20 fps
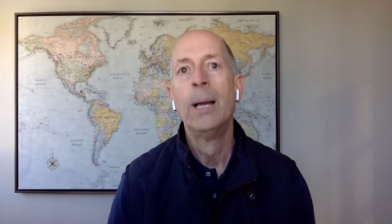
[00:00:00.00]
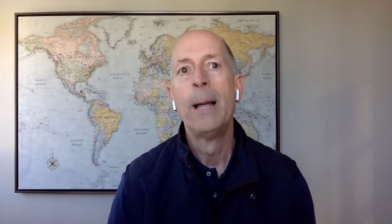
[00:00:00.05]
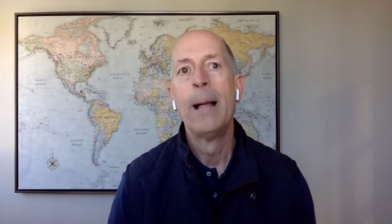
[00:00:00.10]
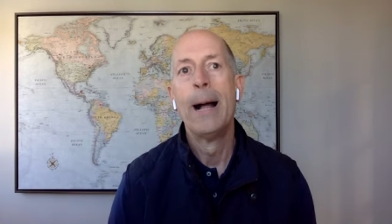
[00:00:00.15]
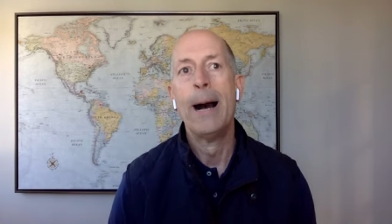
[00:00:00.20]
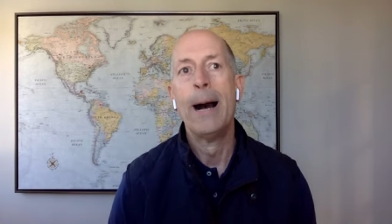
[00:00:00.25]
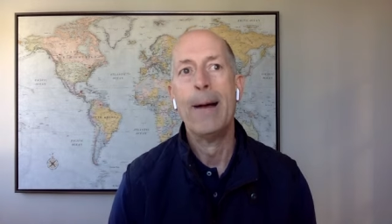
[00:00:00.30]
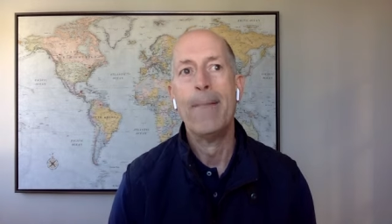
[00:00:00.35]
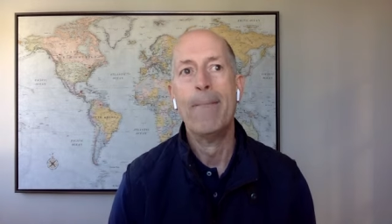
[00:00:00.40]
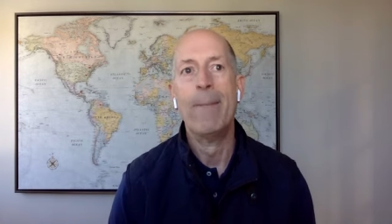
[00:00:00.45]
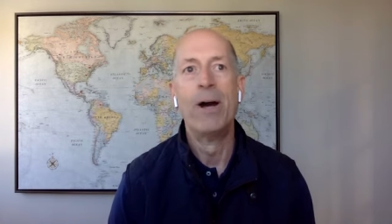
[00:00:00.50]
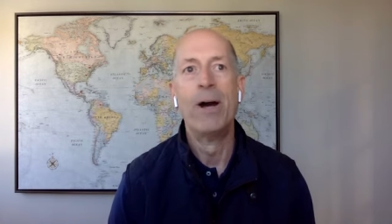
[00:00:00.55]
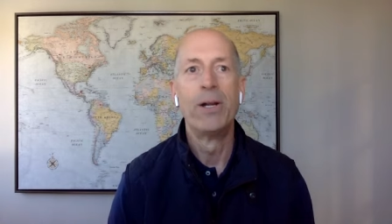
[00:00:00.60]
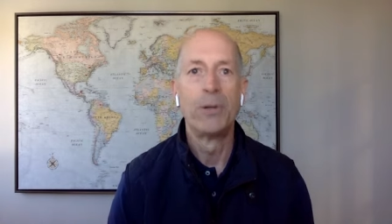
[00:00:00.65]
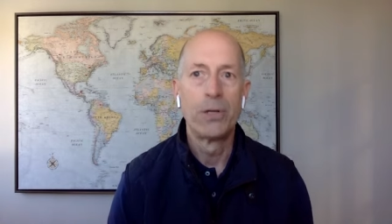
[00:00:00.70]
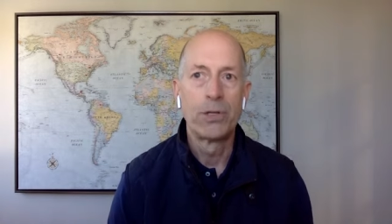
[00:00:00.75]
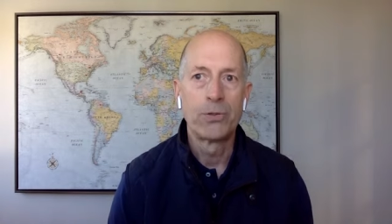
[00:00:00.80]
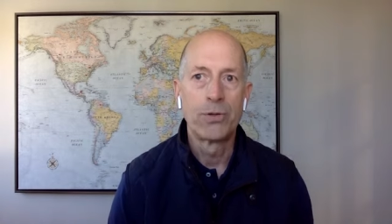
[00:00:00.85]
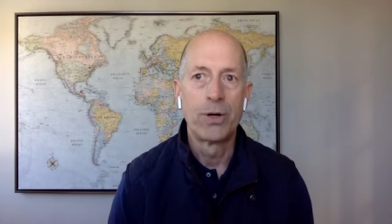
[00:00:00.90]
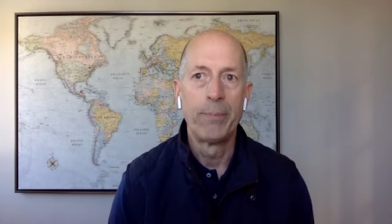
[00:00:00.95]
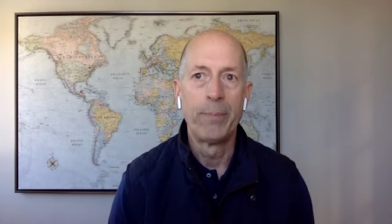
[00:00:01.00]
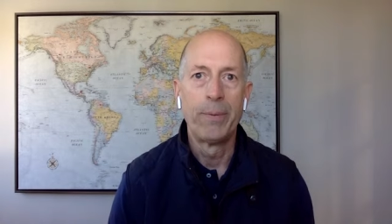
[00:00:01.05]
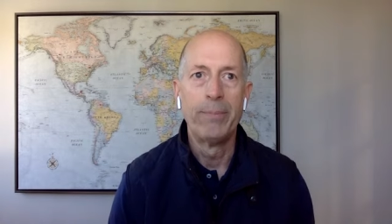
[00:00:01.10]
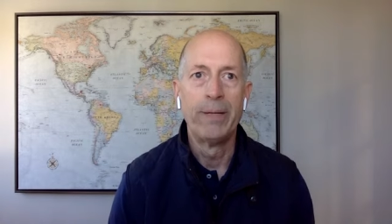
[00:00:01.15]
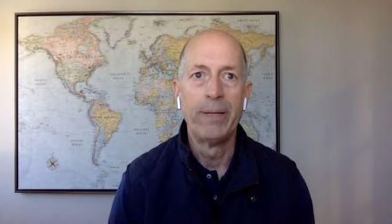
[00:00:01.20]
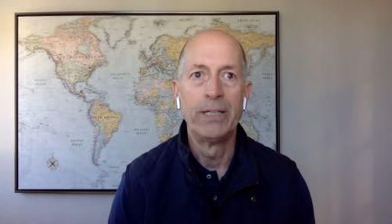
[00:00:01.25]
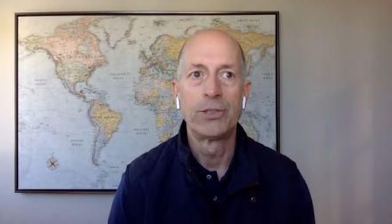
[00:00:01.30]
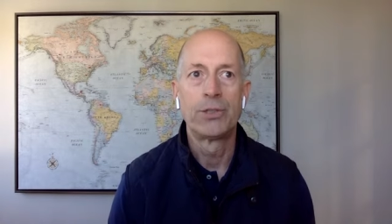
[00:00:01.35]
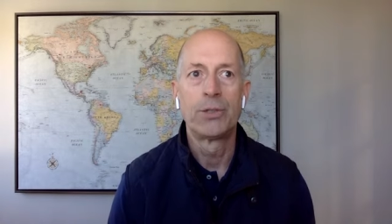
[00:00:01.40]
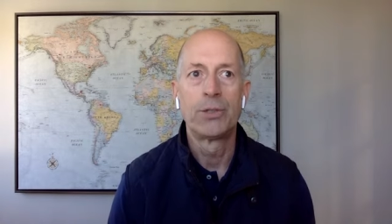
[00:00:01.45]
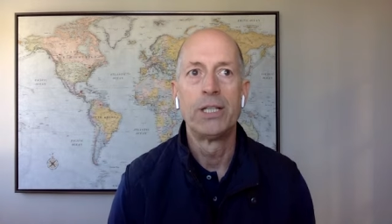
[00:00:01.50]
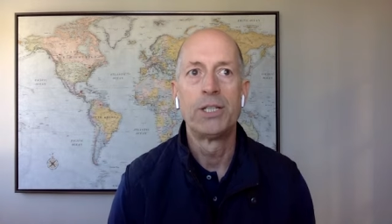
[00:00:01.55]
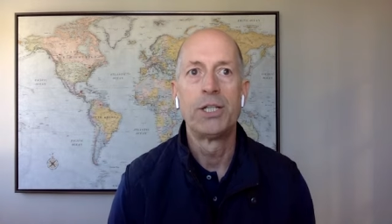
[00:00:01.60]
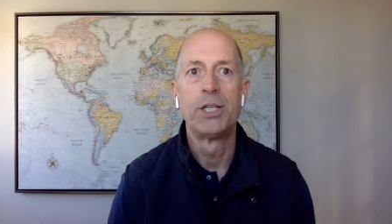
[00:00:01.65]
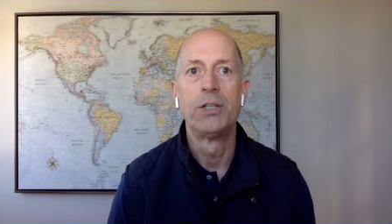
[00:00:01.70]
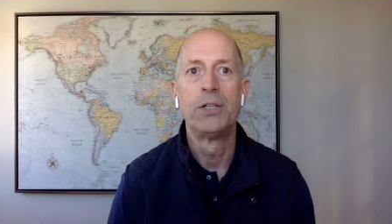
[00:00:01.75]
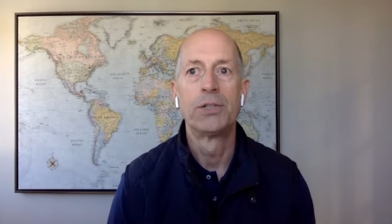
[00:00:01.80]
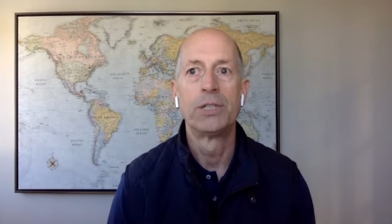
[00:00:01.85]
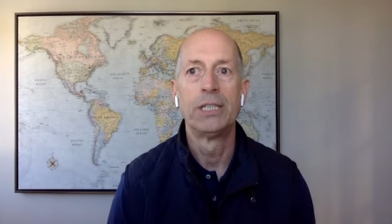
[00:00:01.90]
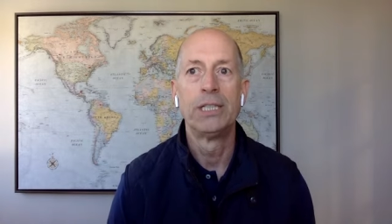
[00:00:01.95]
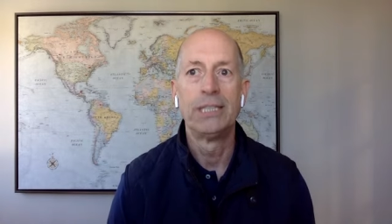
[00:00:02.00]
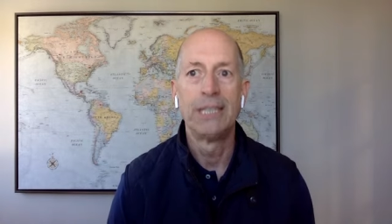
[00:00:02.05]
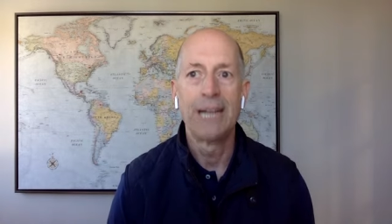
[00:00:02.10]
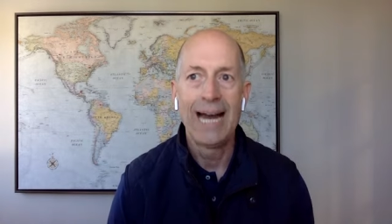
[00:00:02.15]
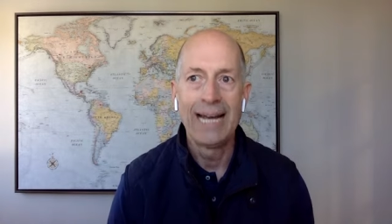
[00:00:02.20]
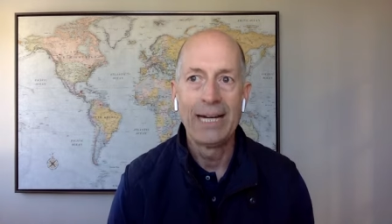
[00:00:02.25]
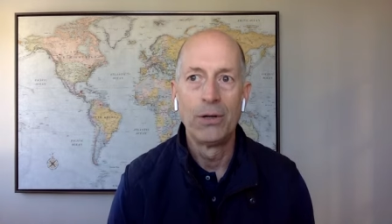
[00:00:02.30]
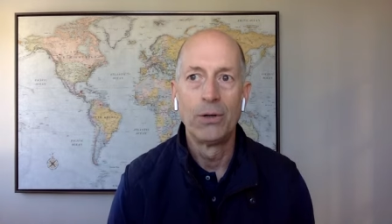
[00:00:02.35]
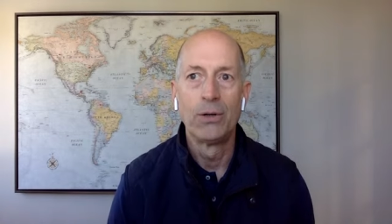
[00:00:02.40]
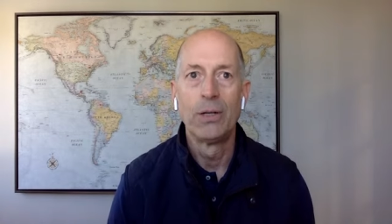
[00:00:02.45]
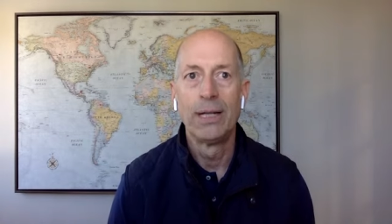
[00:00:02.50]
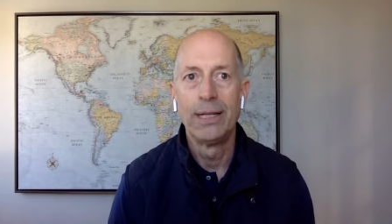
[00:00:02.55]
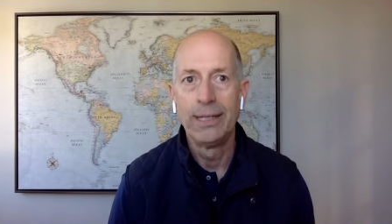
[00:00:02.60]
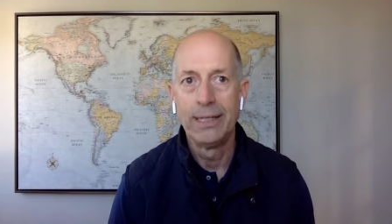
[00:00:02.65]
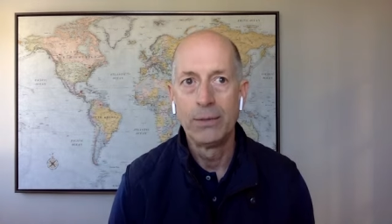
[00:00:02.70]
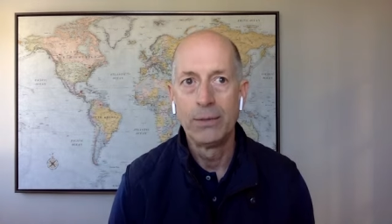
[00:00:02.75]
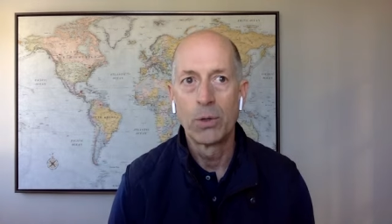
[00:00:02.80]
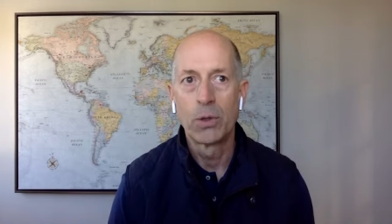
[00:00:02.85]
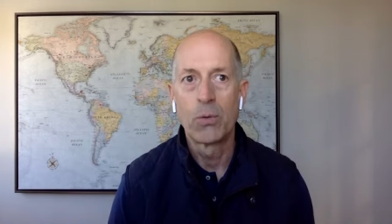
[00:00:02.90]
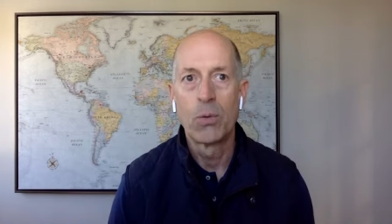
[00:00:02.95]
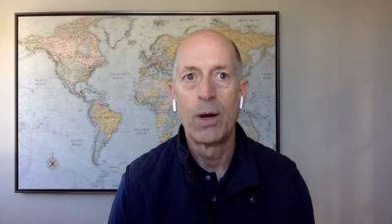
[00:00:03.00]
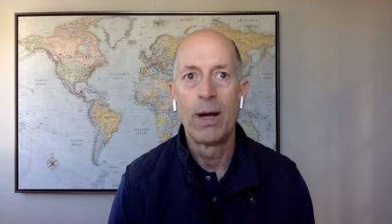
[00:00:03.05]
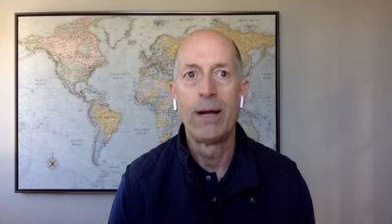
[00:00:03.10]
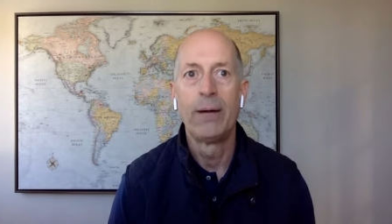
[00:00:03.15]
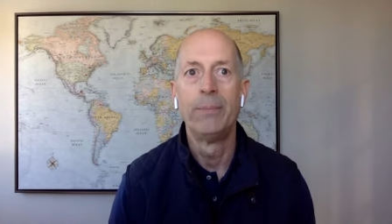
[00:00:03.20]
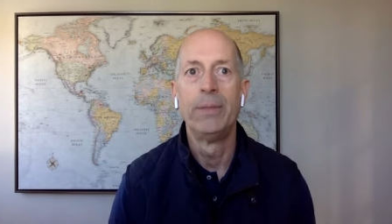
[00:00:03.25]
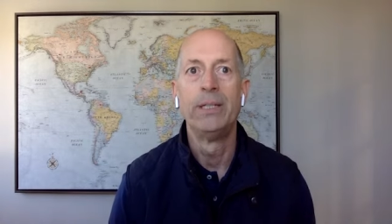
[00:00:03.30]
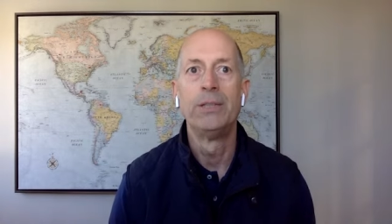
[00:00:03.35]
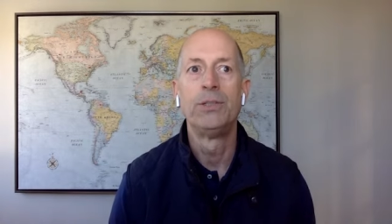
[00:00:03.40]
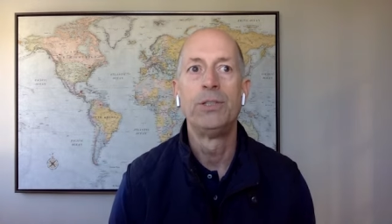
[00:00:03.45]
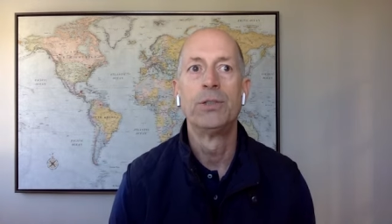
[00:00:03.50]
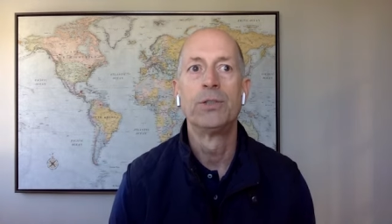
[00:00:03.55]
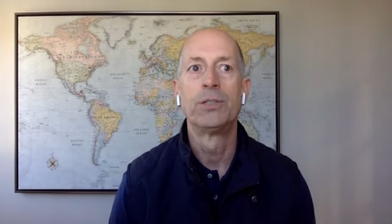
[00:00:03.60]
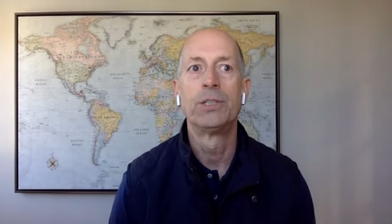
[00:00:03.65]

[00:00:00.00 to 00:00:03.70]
um, under a Trump administration, you'll see tighter lending requirements. You'll